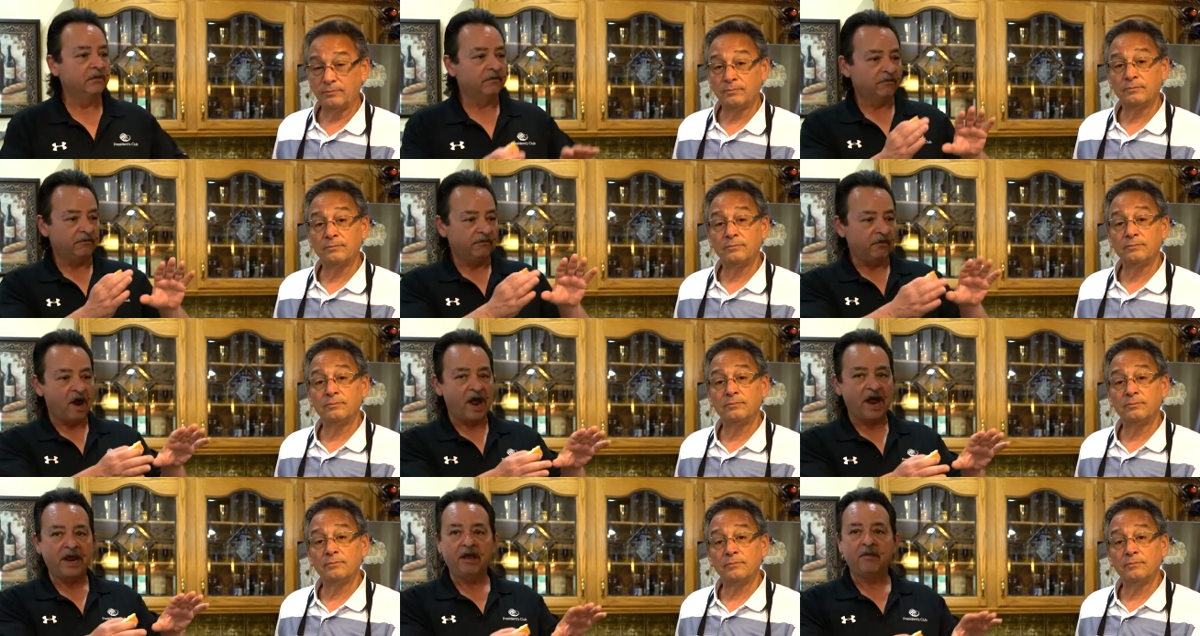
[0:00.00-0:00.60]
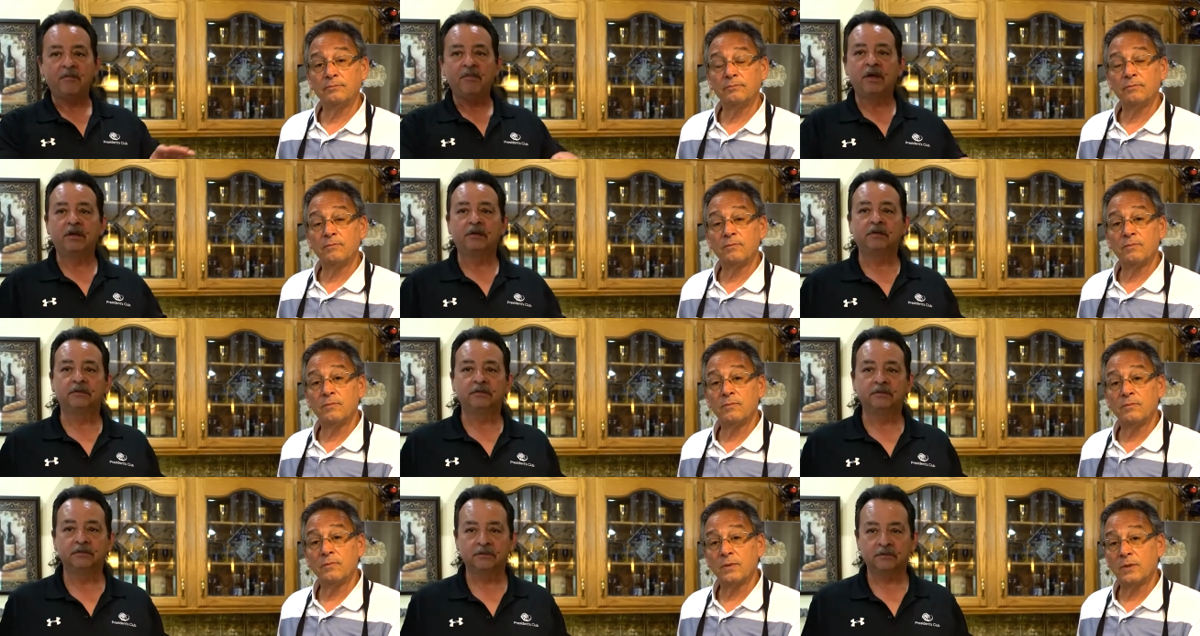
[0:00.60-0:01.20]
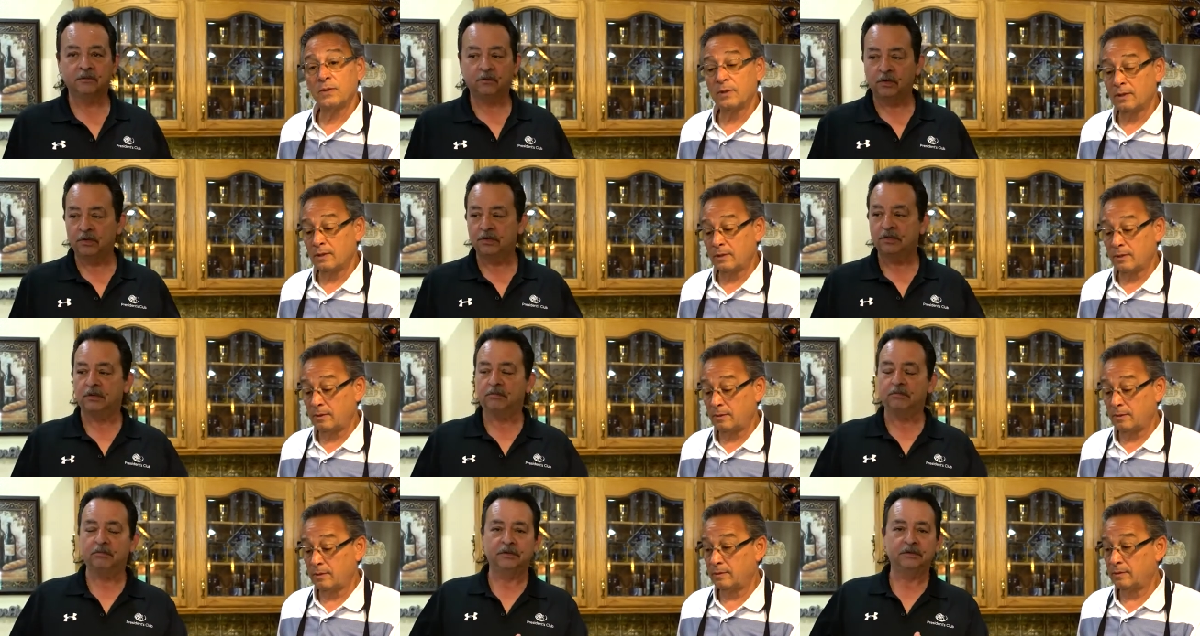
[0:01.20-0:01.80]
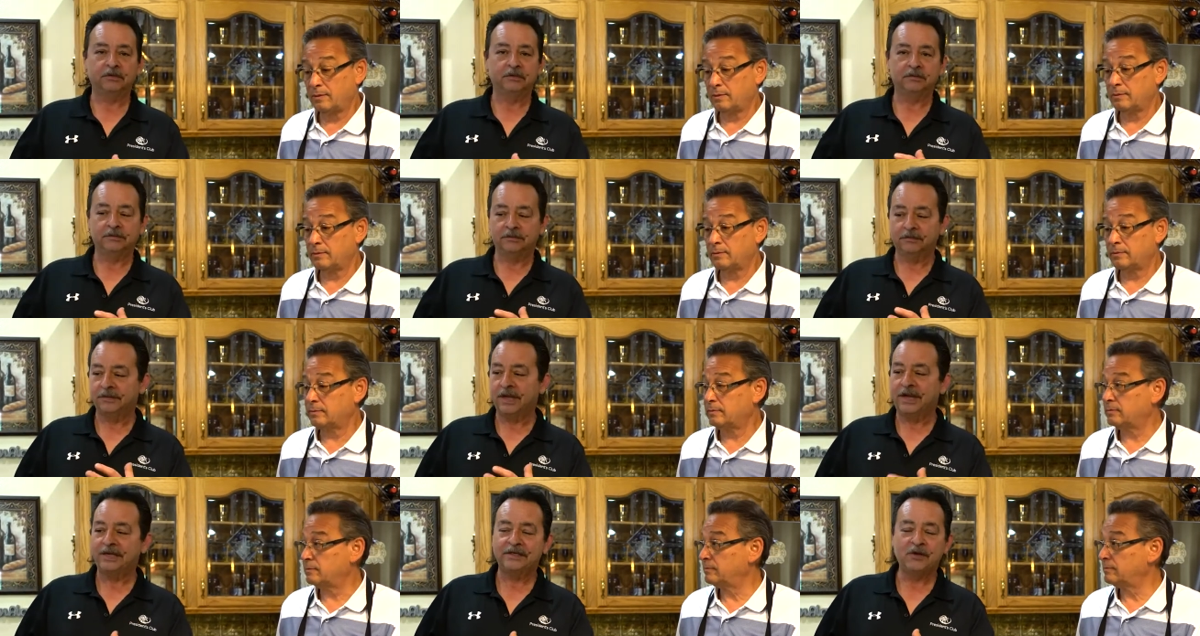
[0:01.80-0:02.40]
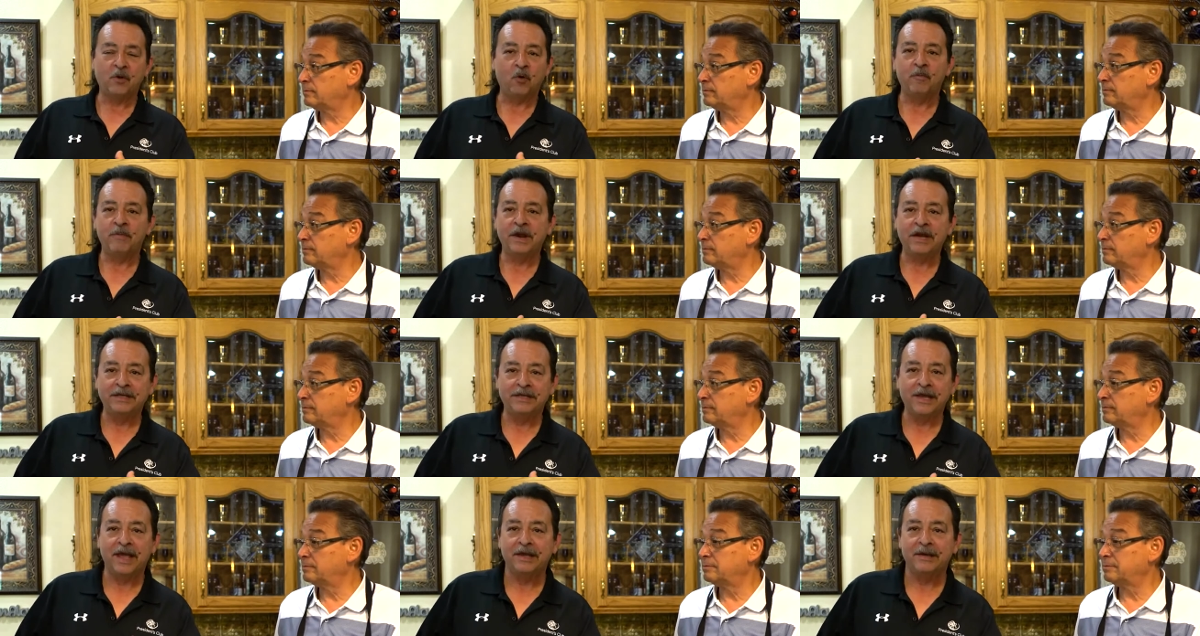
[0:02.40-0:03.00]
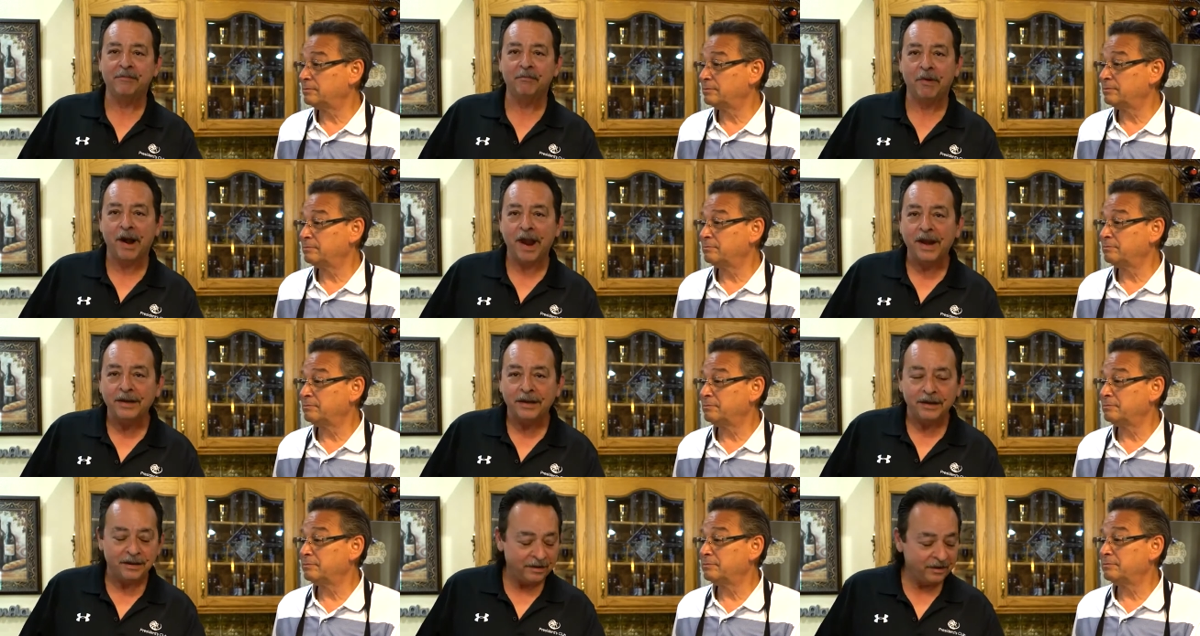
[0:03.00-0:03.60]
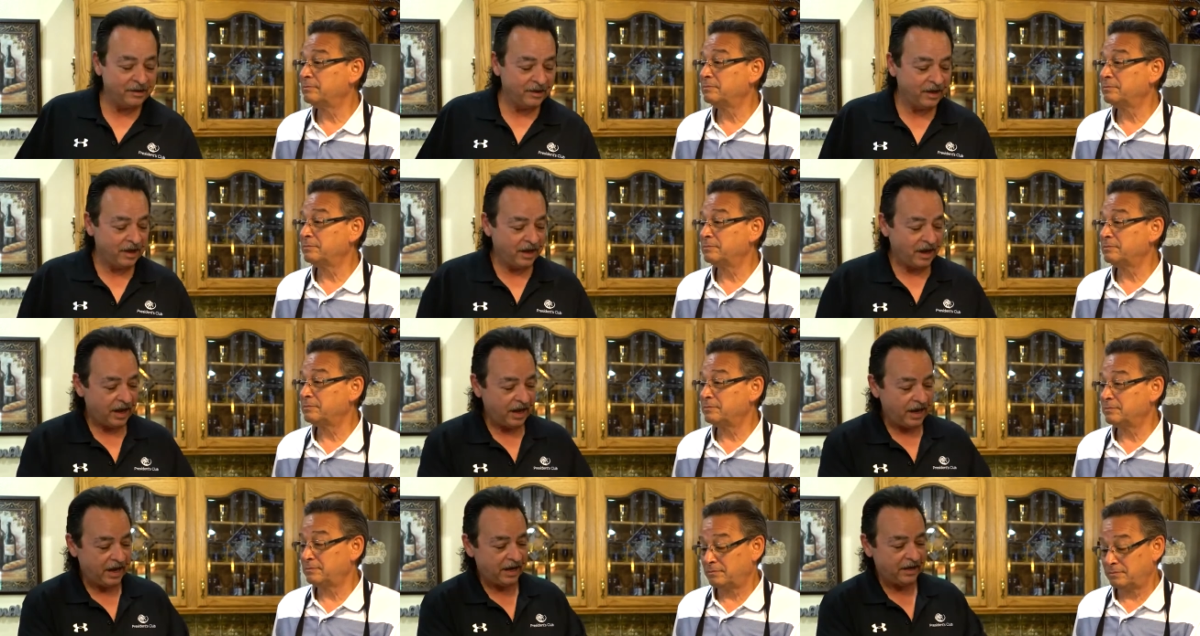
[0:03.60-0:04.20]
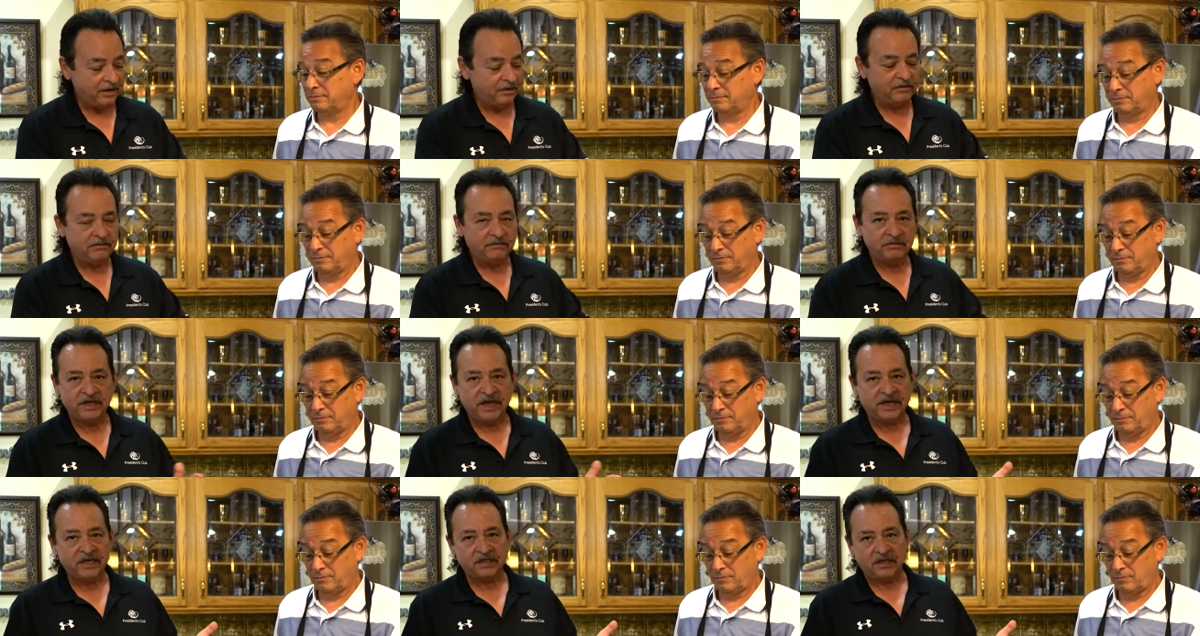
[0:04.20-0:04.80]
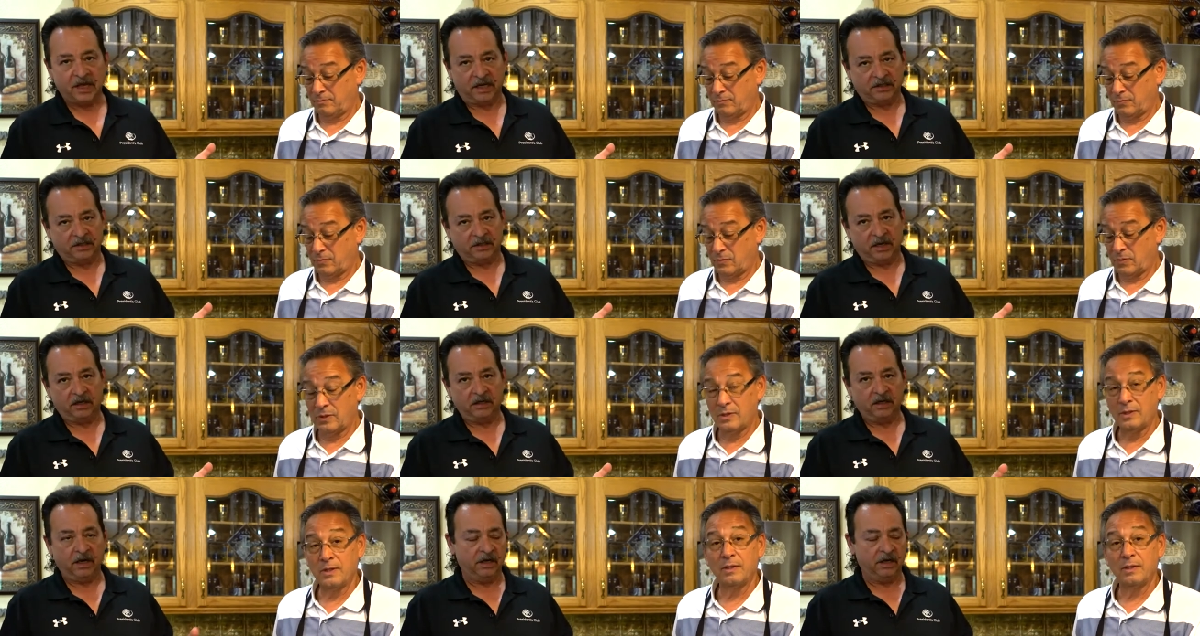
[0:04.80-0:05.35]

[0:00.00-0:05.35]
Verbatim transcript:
Speaker 1: fry them with some nice homemade Italian bread, and taste test it.